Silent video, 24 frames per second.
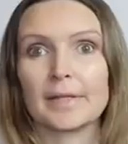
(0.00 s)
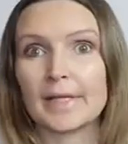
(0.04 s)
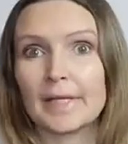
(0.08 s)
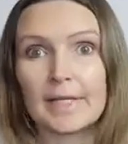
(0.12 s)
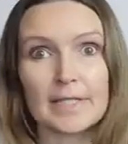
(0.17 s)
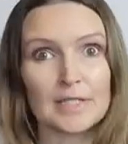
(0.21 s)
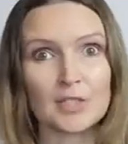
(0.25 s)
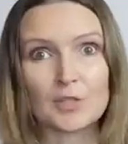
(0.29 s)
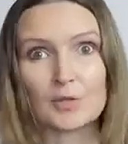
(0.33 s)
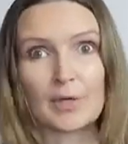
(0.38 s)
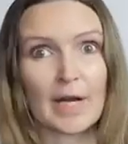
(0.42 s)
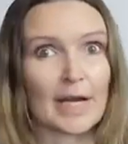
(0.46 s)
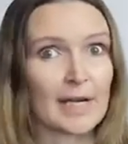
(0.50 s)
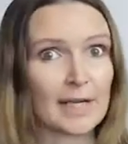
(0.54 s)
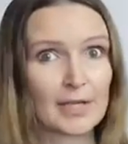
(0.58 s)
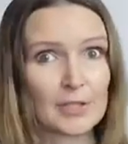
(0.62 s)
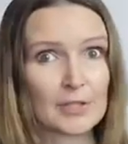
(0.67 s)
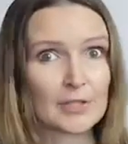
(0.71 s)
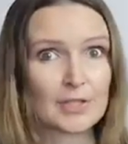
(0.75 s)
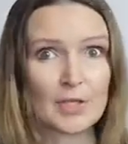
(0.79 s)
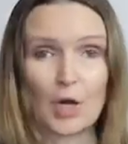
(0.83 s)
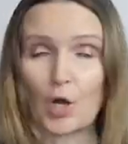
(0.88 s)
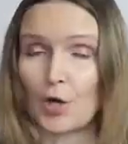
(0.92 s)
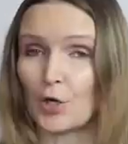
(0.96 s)
These
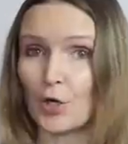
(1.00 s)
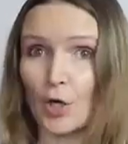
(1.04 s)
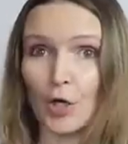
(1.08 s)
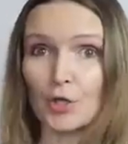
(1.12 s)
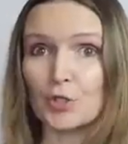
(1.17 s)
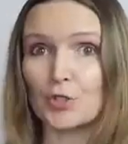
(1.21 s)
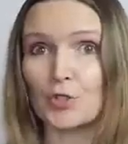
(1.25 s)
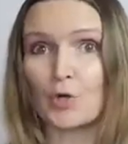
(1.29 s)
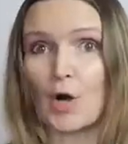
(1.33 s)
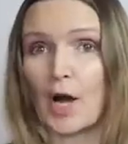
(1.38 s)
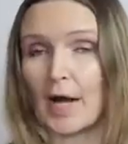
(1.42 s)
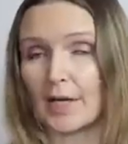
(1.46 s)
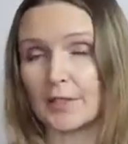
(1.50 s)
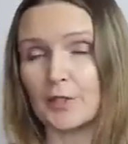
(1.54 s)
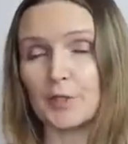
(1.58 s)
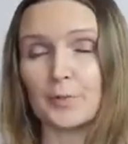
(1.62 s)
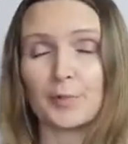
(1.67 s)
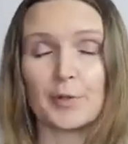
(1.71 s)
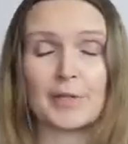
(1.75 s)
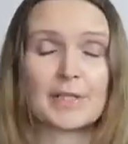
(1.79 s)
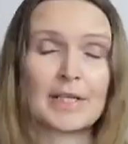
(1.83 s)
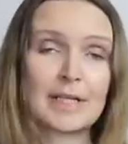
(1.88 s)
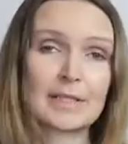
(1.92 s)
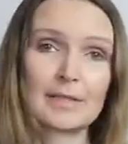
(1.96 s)
traders are not trying to
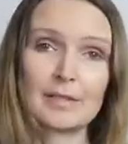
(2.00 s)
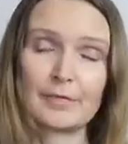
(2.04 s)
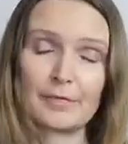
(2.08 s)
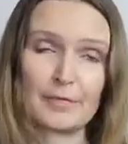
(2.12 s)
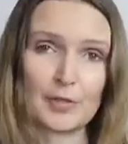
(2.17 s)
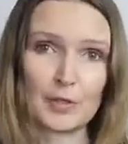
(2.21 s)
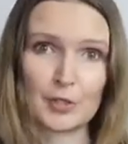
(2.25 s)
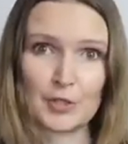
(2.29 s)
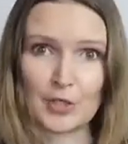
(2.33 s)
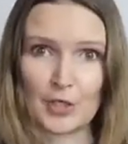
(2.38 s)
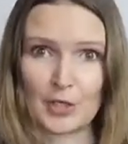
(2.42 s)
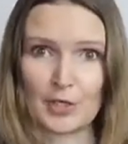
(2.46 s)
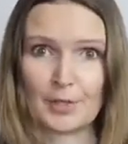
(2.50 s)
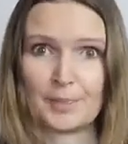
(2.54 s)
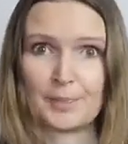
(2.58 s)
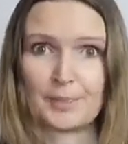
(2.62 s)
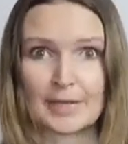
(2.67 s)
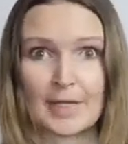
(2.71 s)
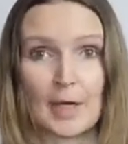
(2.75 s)
predict the future.